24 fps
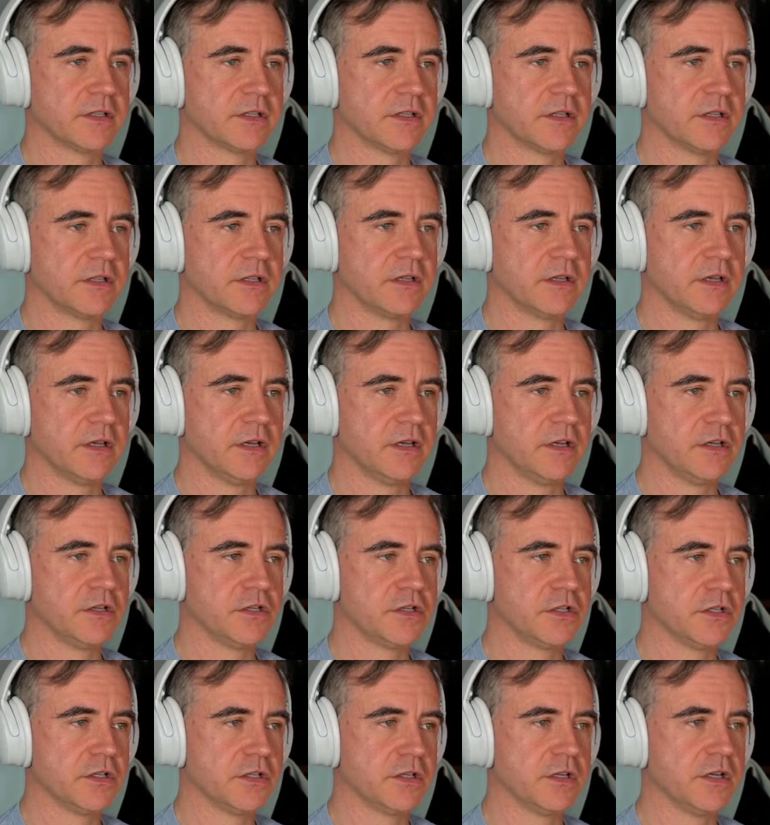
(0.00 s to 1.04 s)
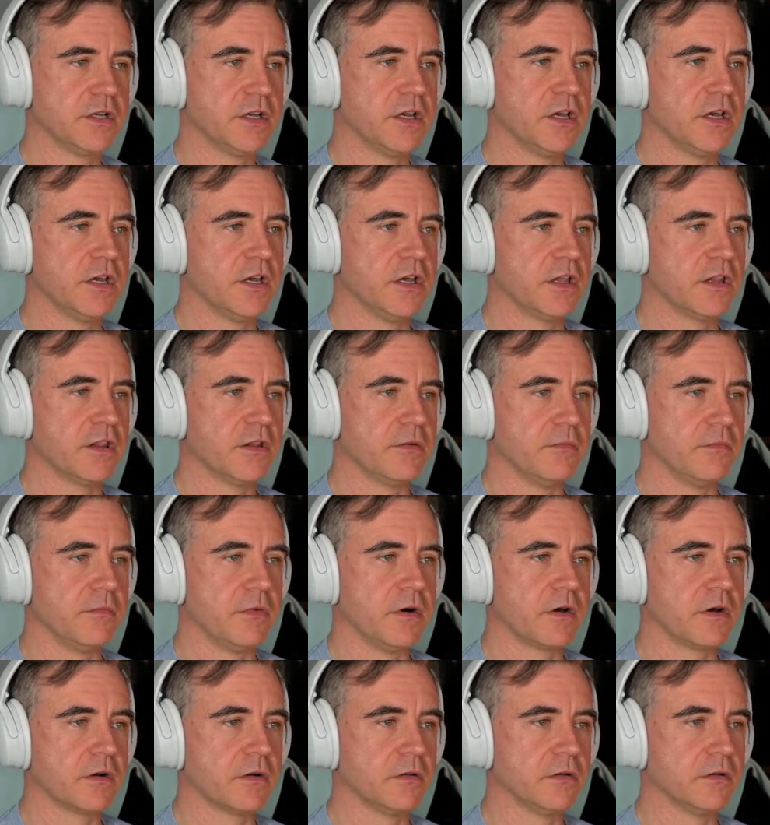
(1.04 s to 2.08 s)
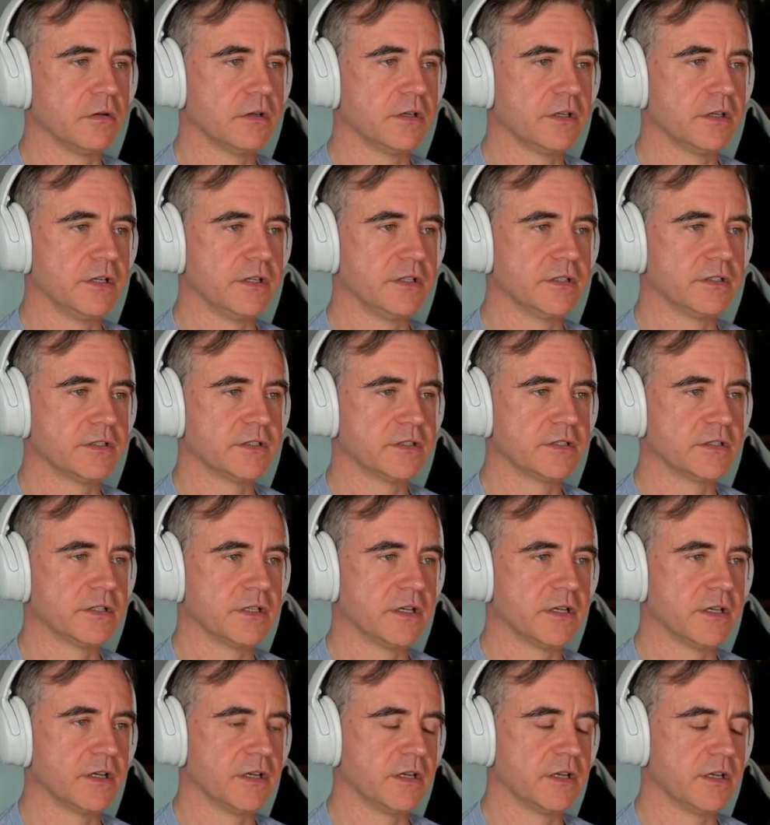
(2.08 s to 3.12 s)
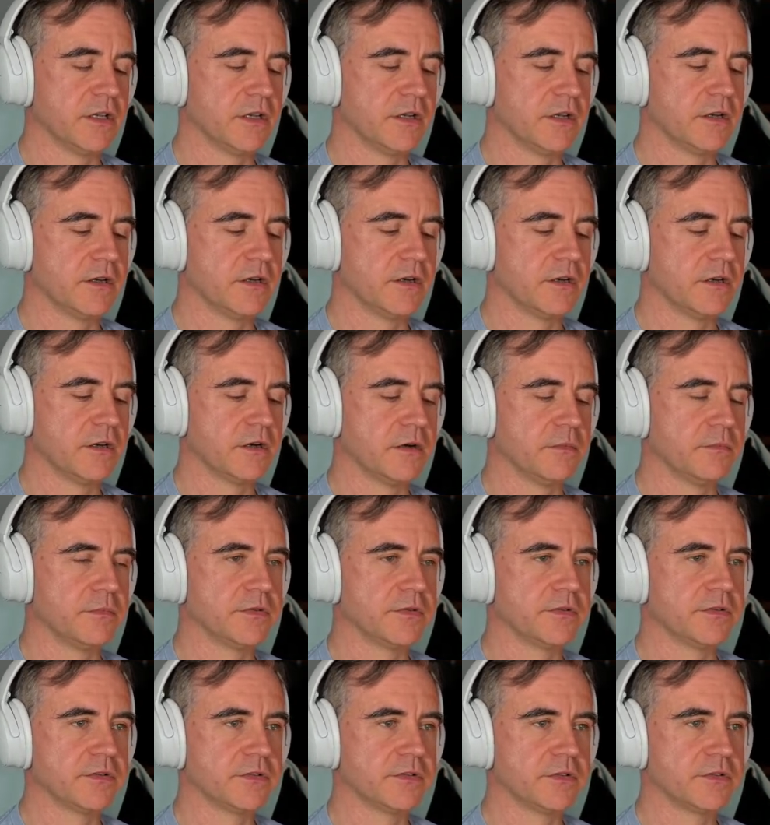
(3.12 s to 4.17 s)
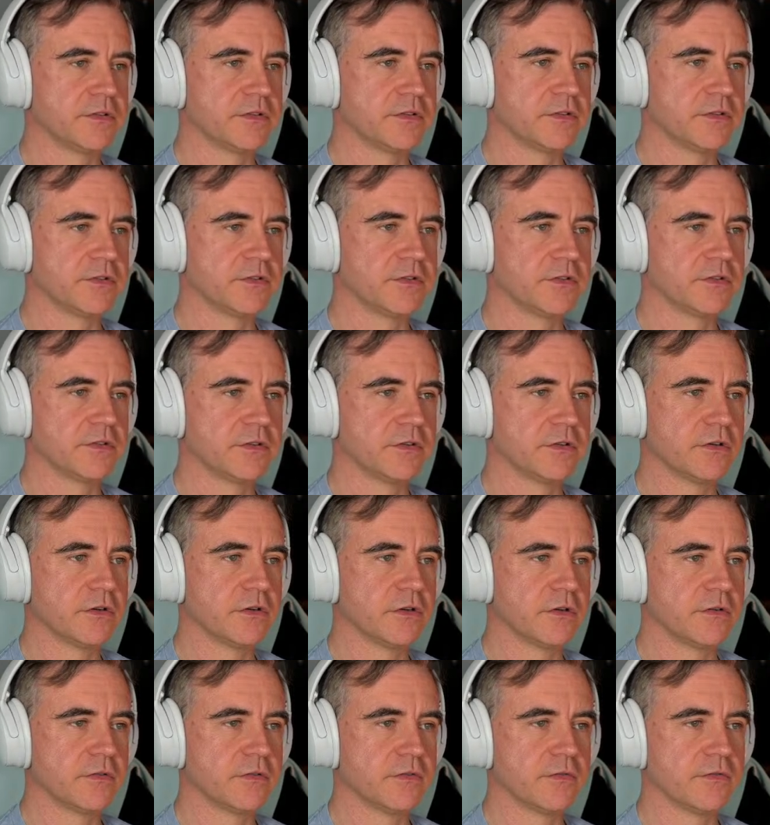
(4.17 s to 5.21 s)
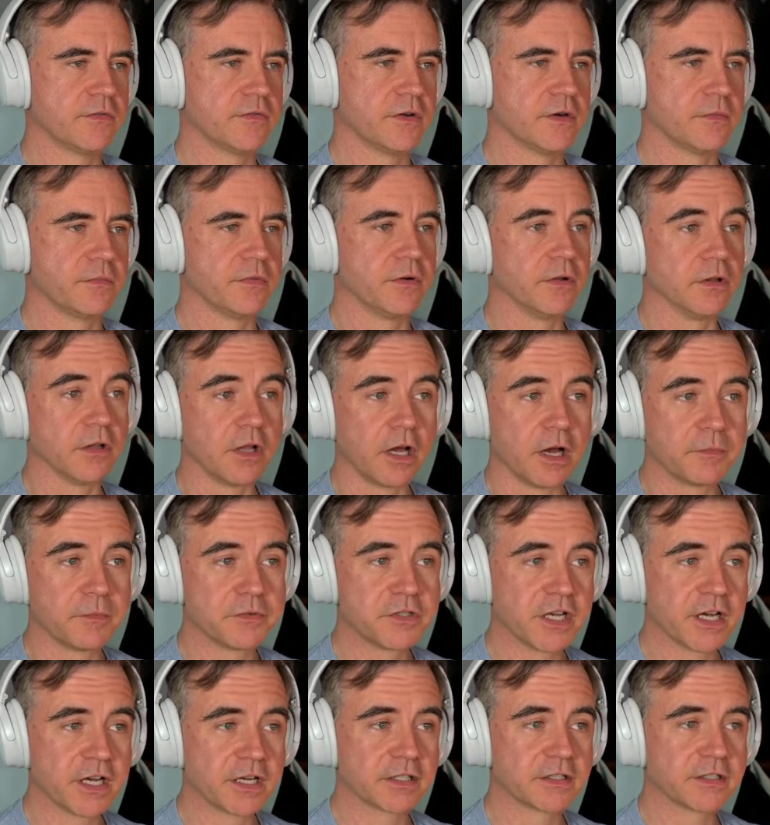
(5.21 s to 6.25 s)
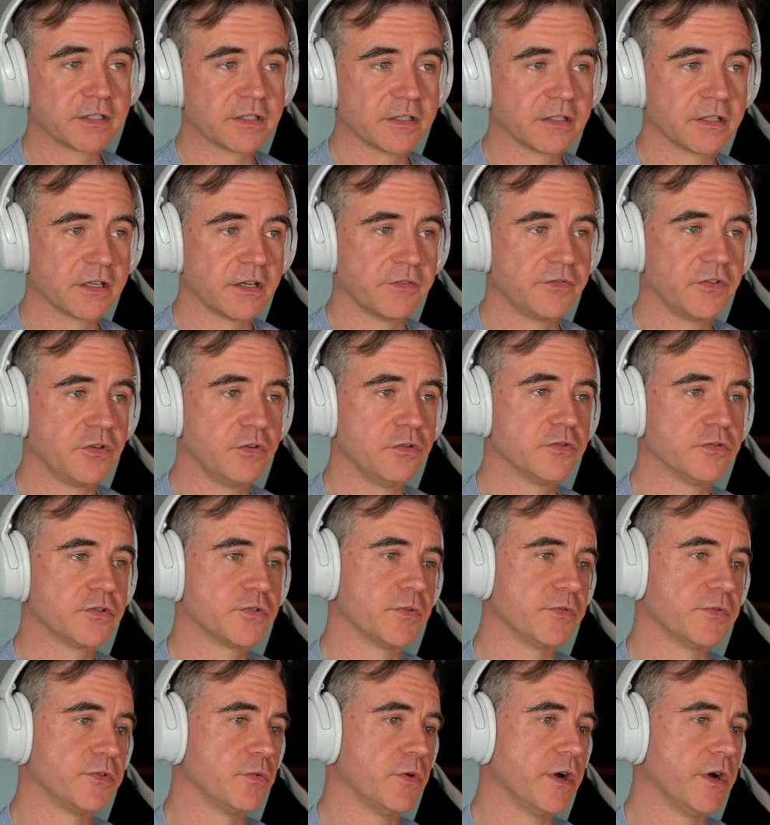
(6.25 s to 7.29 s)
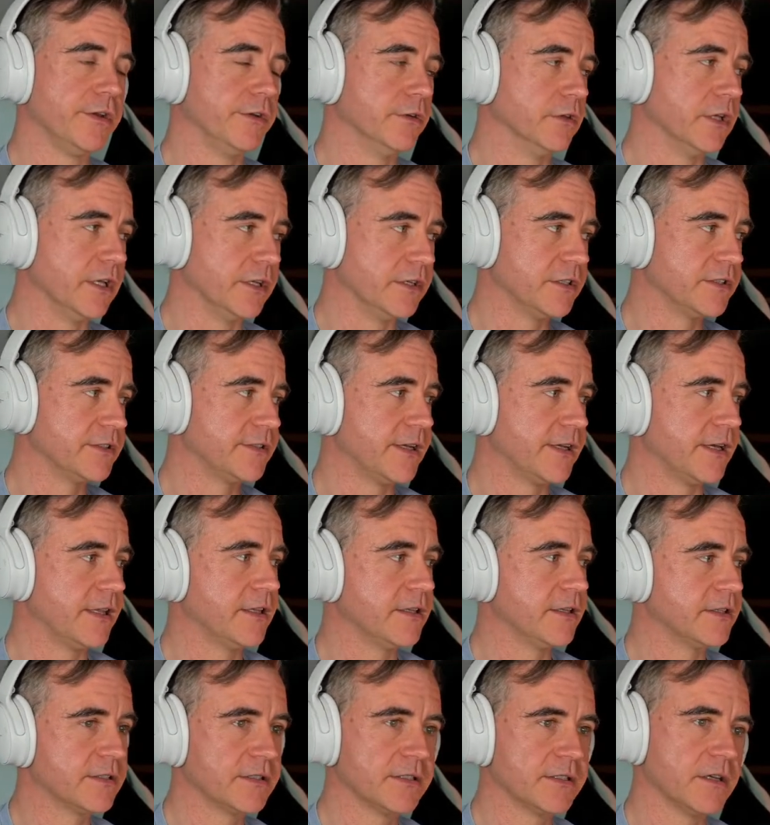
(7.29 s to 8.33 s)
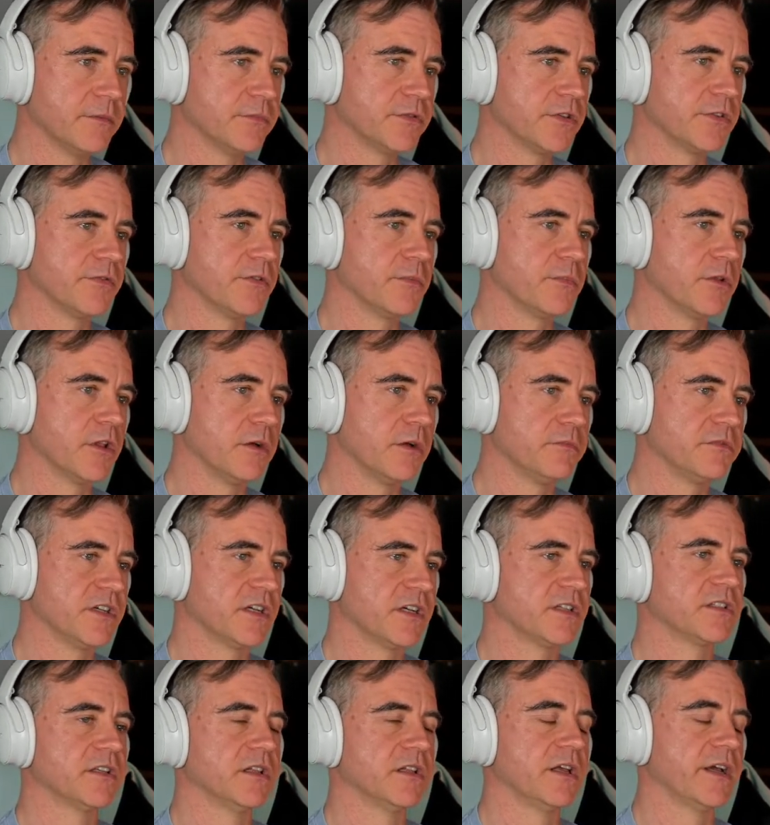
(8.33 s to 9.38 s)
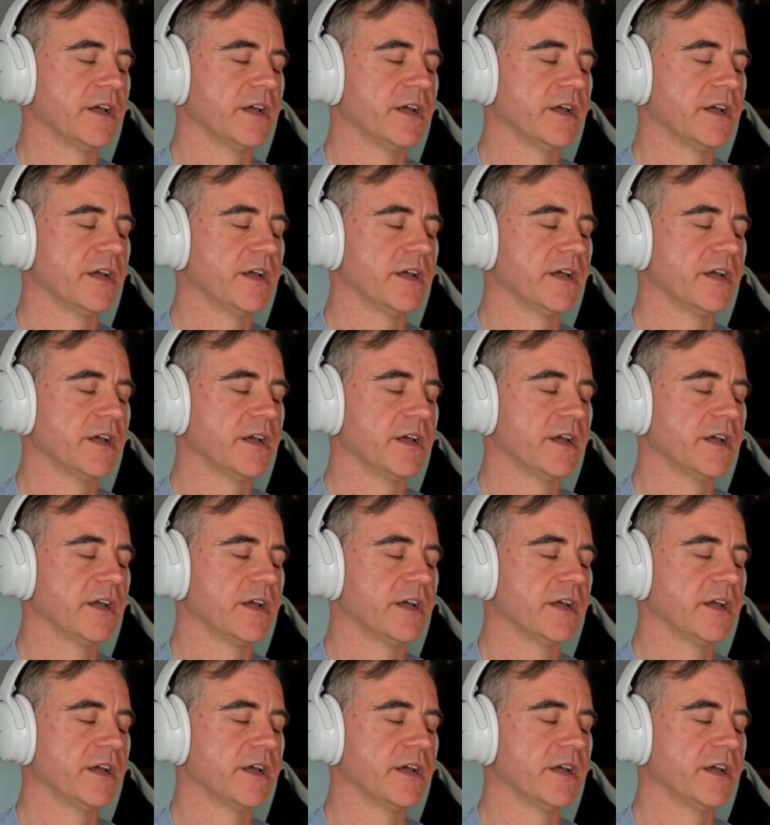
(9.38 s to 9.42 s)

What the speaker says: representation, the model is an observable object. If you use SwiftUI, you'll understand this. Observable objects are like a